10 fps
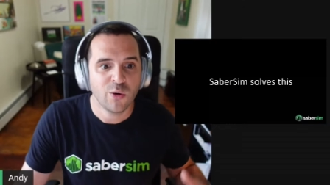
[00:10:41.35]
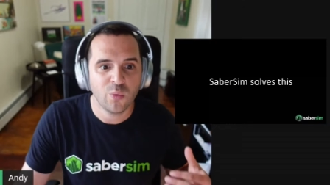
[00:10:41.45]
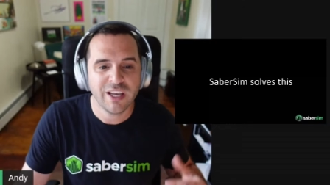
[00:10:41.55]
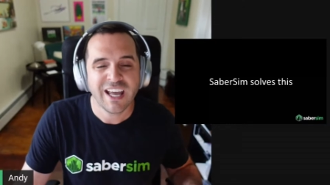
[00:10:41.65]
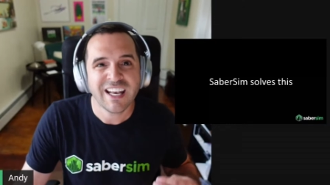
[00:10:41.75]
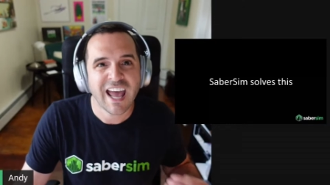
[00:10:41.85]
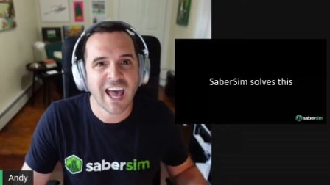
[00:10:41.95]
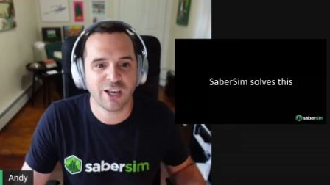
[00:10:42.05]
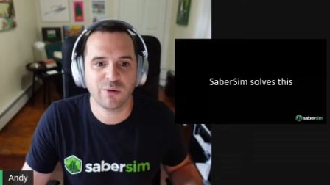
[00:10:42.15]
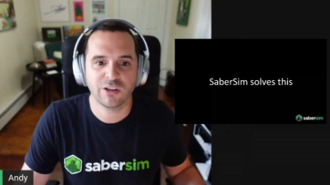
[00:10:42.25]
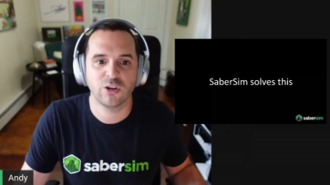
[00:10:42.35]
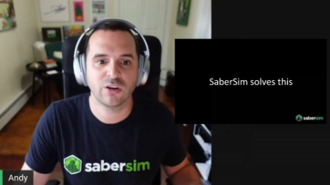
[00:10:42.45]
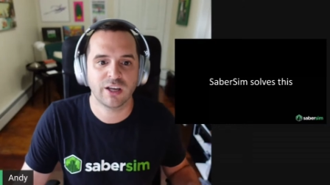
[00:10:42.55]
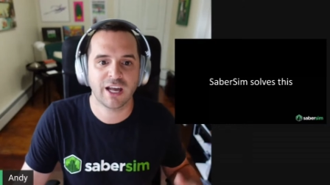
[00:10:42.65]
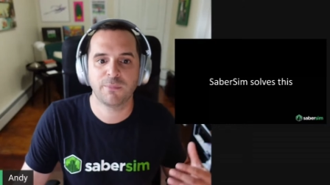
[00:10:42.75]
we get an accurate
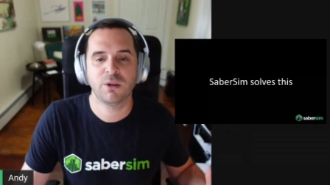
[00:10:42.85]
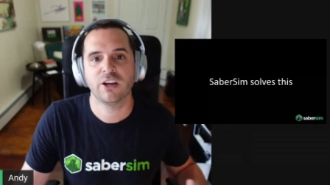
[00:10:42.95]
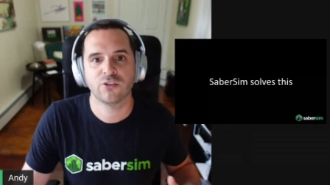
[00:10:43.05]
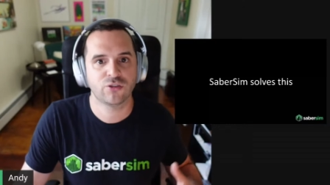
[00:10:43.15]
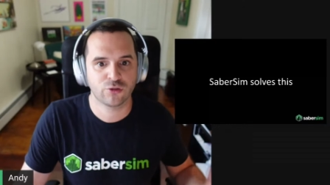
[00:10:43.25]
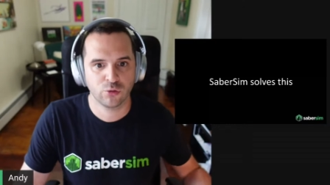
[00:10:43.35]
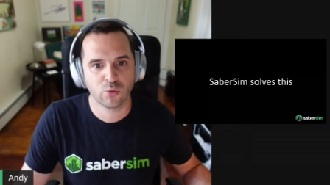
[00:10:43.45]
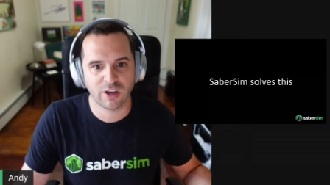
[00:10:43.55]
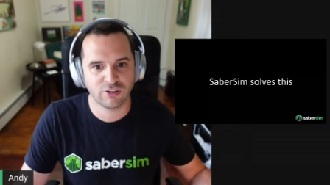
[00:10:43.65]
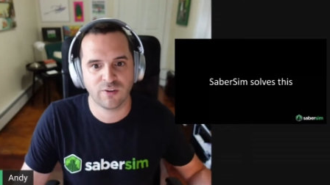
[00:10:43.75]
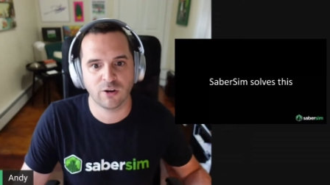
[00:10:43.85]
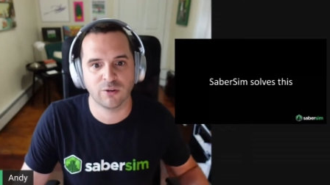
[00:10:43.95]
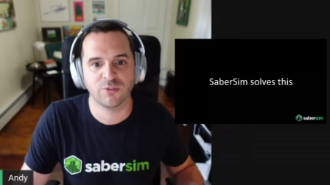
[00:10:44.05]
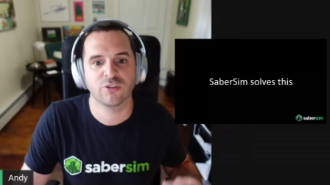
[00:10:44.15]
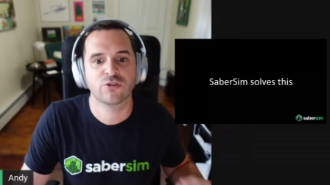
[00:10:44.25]
look at a player's true range of
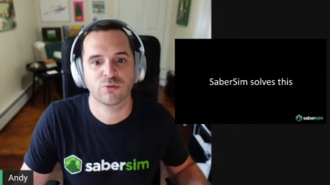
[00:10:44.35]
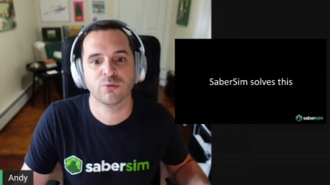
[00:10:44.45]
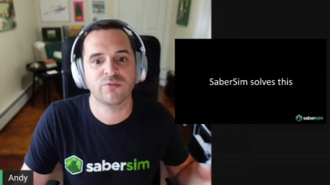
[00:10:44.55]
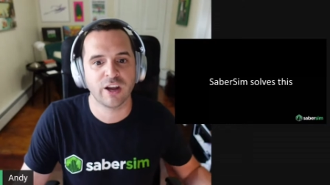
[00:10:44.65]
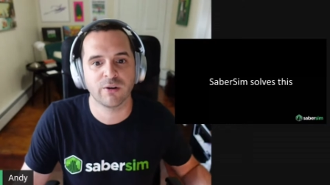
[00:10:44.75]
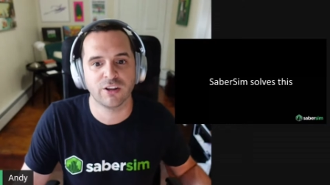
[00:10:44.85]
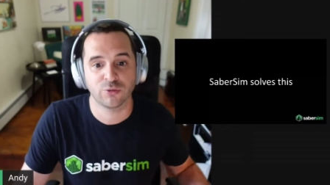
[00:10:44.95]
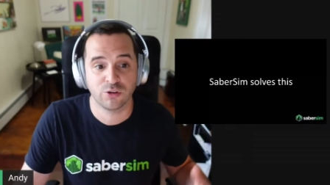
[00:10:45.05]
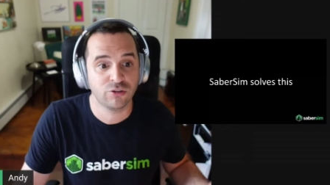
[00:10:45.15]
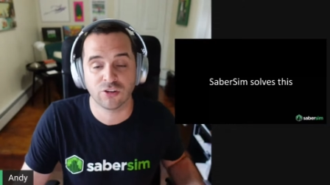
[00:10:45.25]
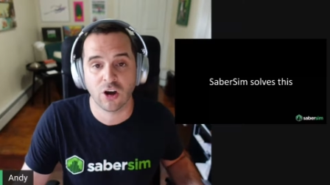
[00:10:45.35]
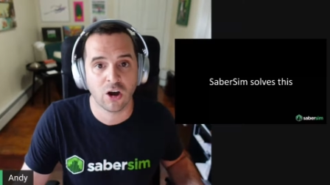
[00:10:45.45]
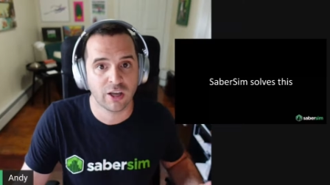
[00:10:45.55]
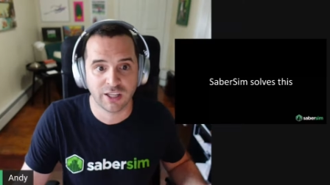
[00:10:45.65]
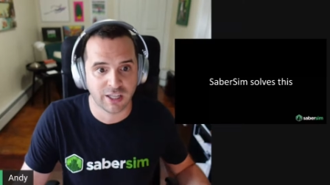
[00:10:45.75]
outcomes, their true variance, which you
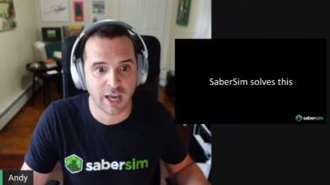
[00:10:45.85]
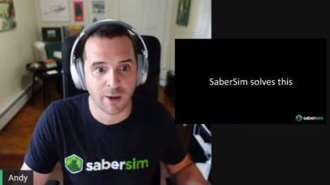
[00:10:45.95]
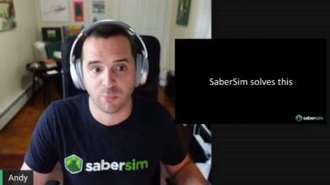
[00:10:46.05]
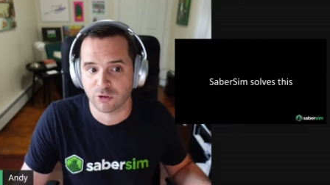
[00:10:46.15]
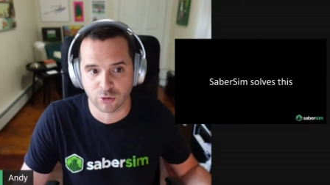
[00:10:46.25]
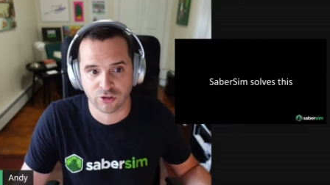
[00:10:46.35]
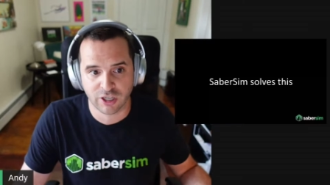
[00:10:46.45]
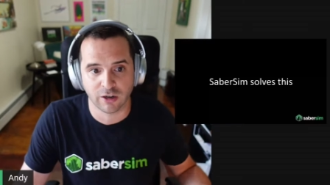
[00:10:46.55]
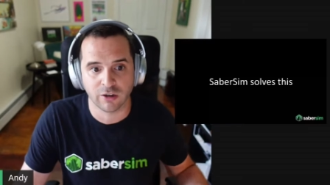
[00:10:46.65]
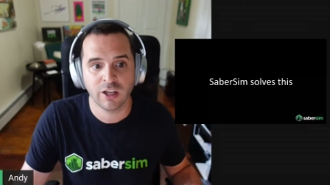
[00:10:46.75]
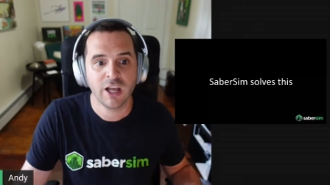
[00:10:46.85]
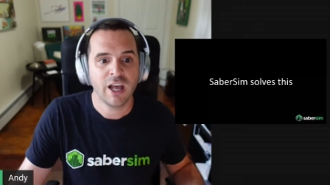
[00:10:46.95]
saw in the app with George Kittle.